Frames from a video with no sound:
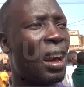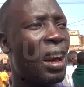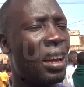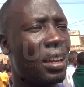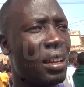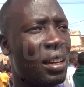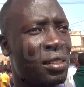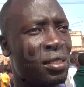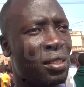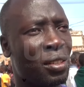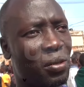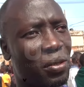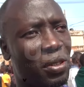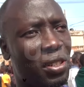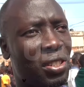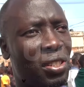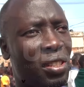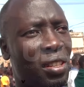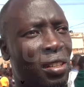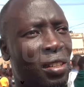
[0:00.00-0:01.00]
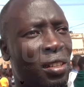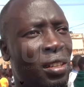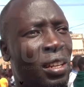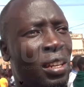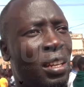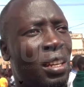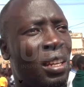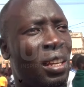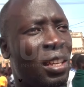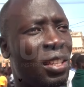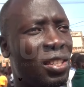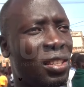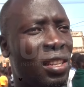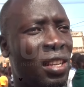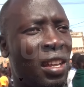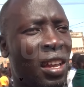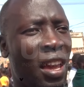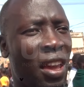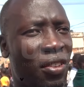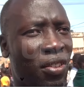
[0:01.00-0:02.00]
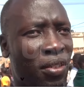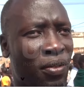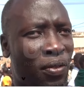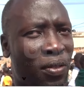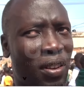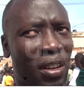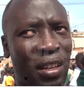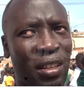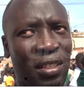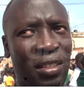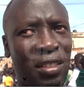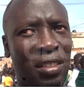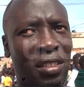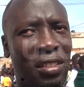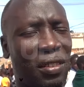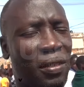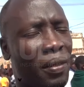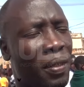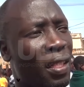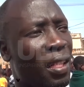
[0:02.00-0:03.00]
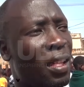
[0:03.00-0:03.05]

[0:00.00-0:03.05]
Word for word: I as a Christian, each day I reflect